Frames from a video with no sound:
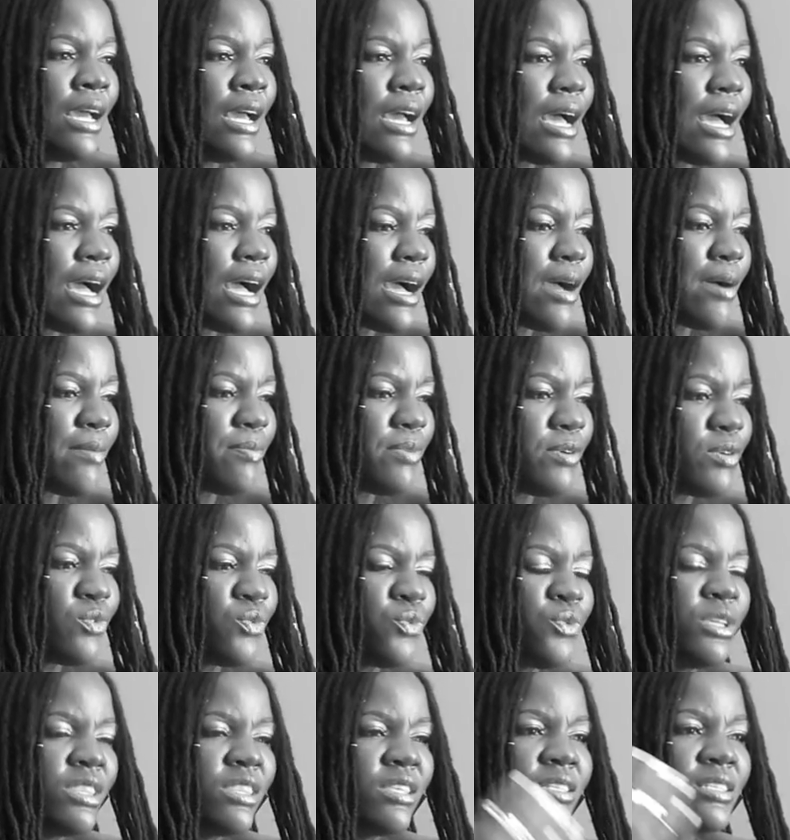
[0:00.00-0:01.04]
But
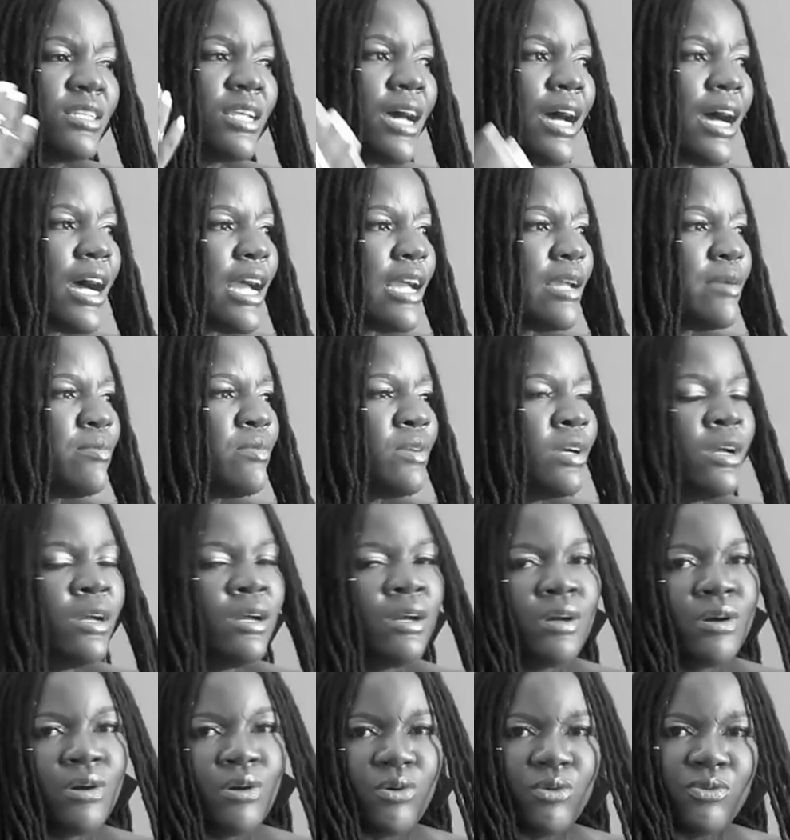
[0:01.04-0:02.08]
with time,
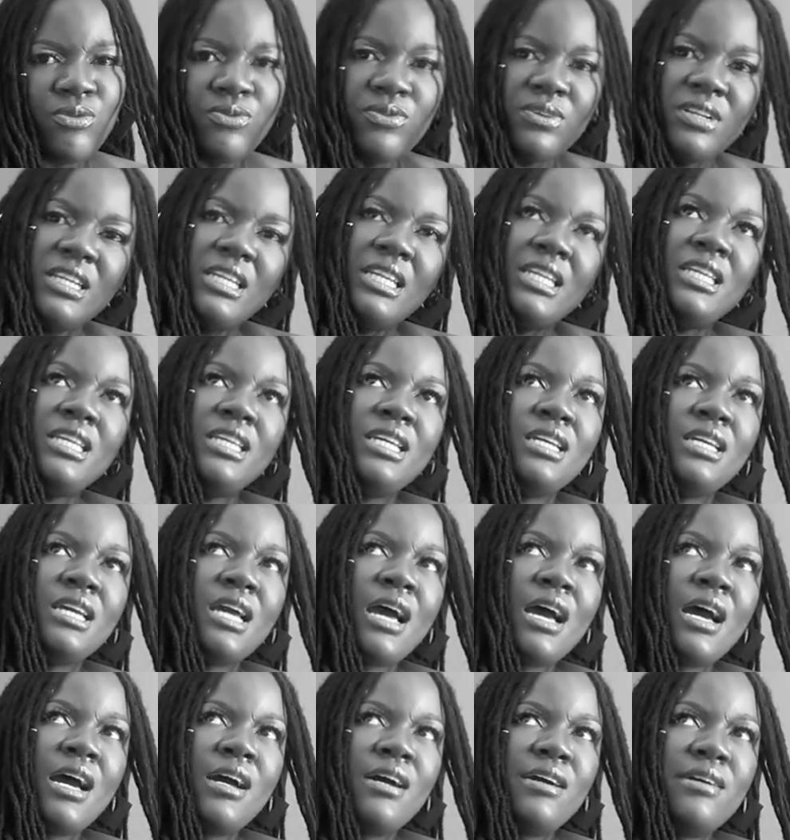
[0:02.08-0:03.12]
hopefully,
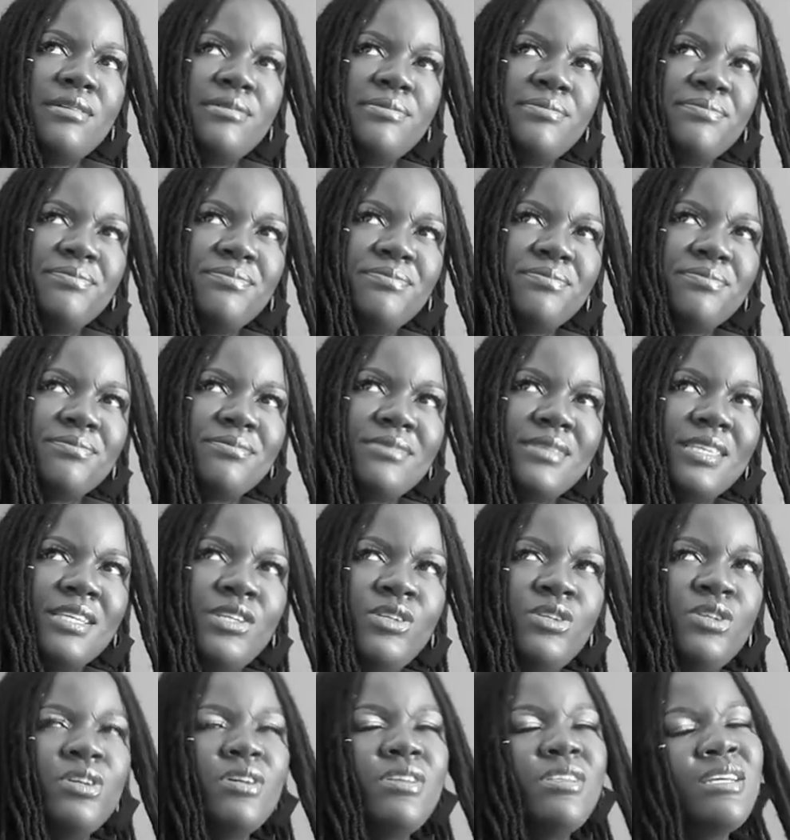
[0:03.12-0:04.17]

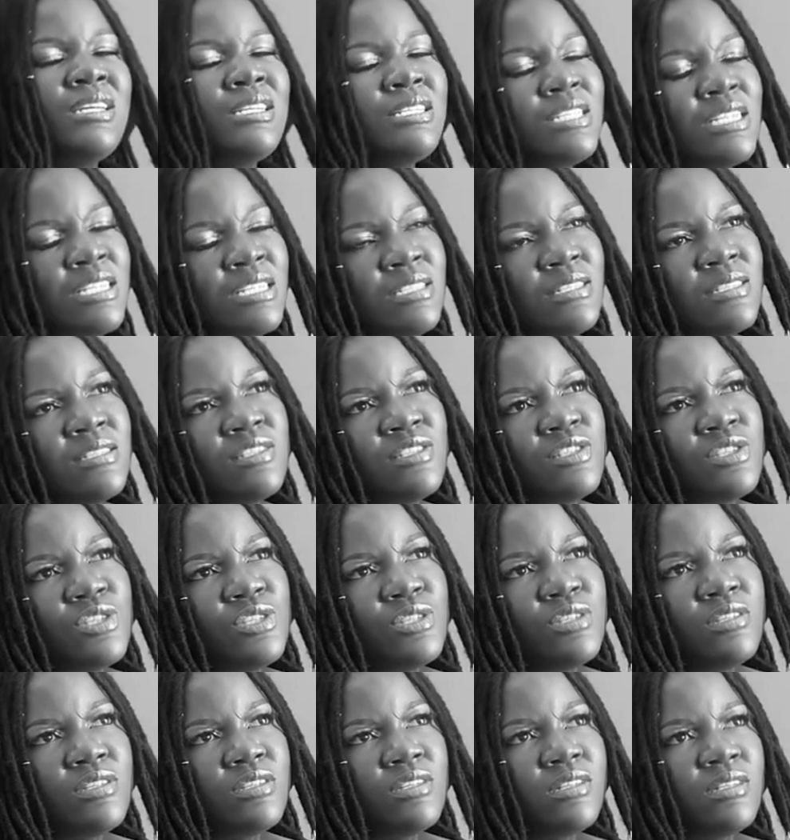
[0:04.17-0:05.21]
the intention is
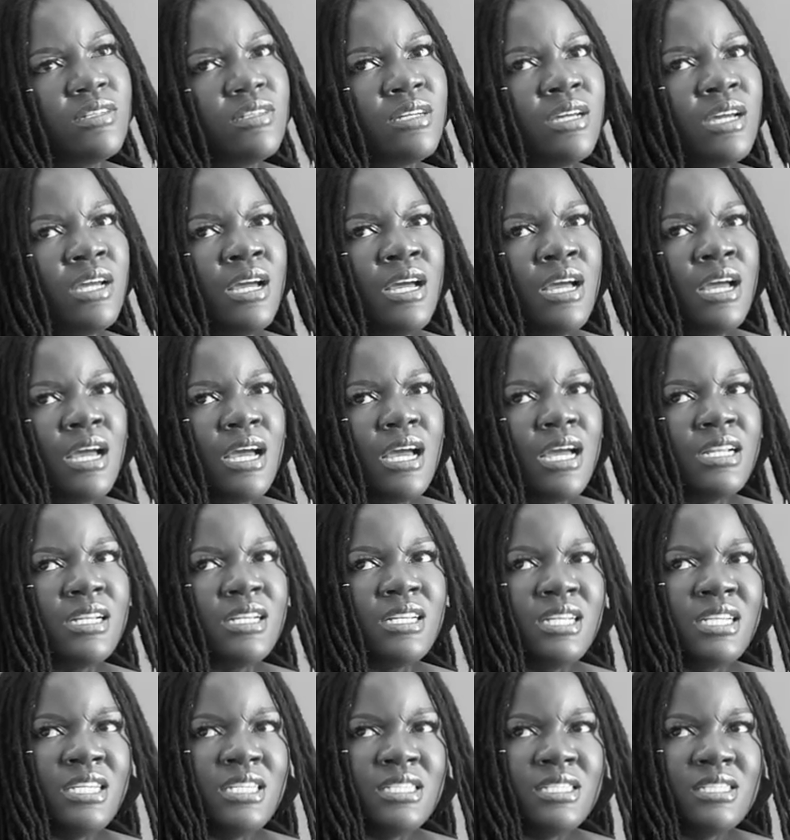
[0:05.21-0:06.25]
to at
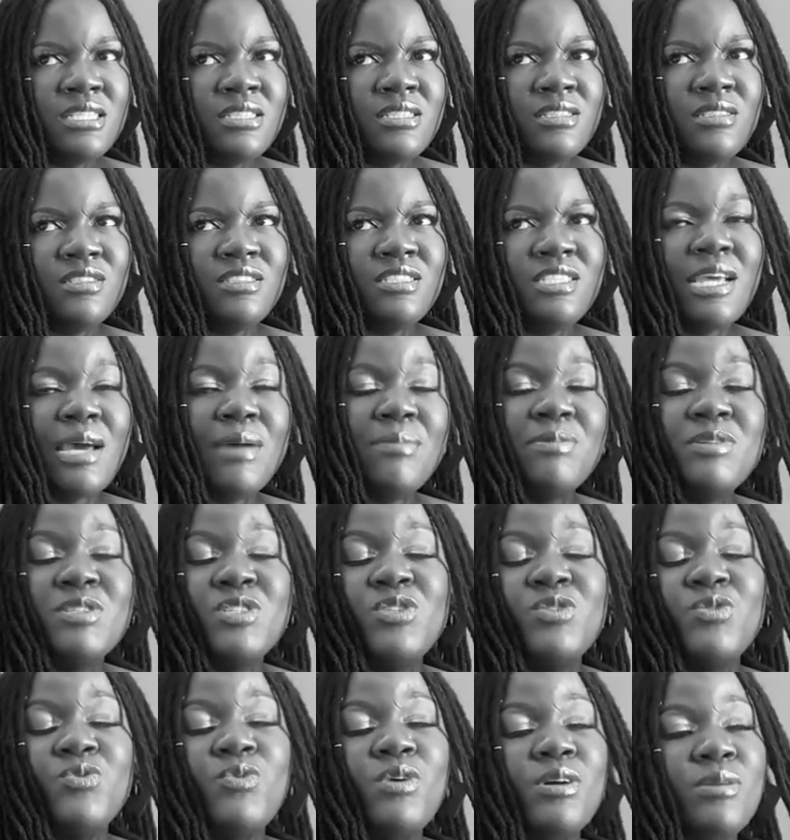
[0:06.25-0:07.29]
least tap
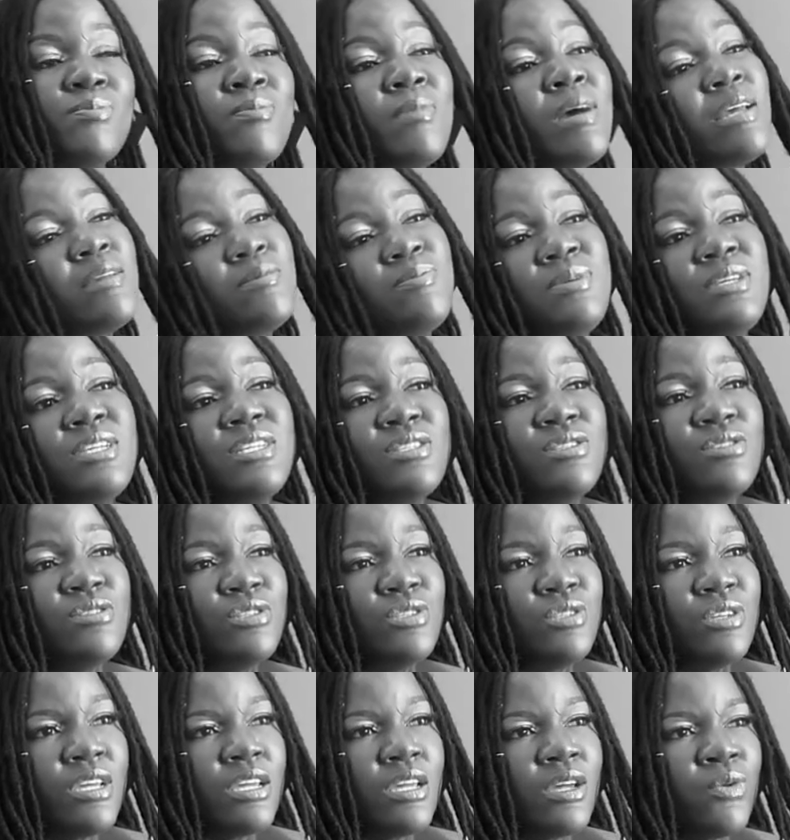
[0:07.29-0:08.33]
into what my peers are
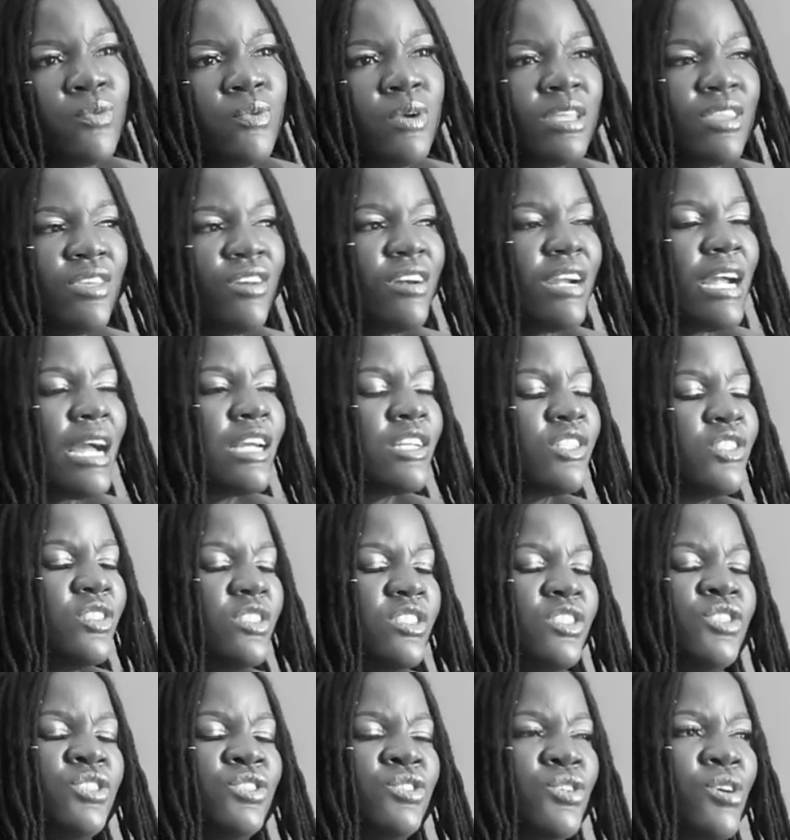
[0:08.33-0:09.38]
doing, where they're
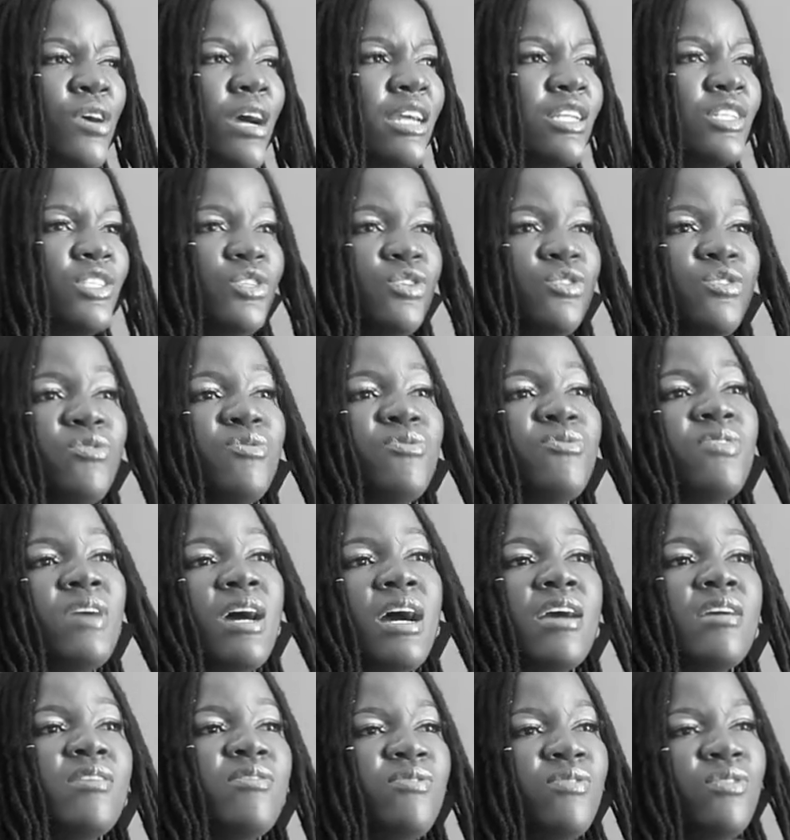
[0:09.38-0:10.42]
actually trying to
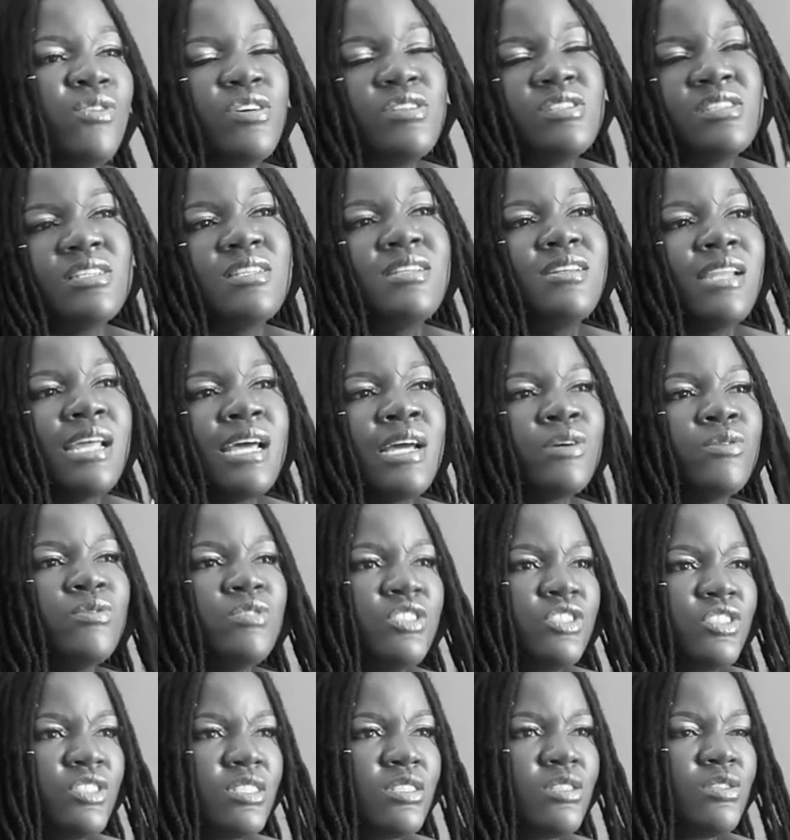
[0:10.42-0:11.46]
revive lost
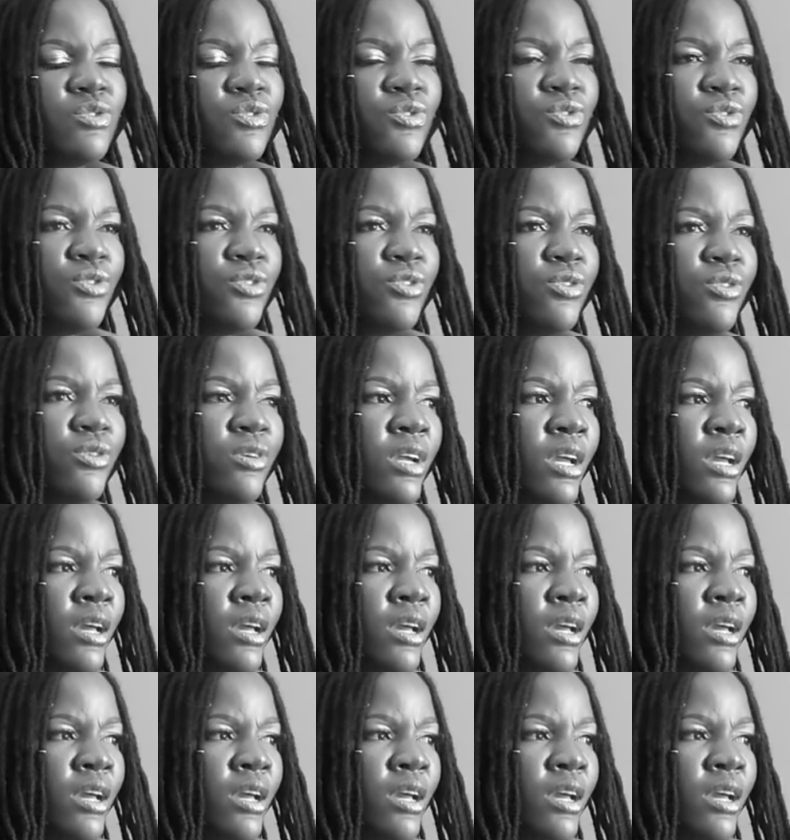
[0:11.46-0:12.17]
languages through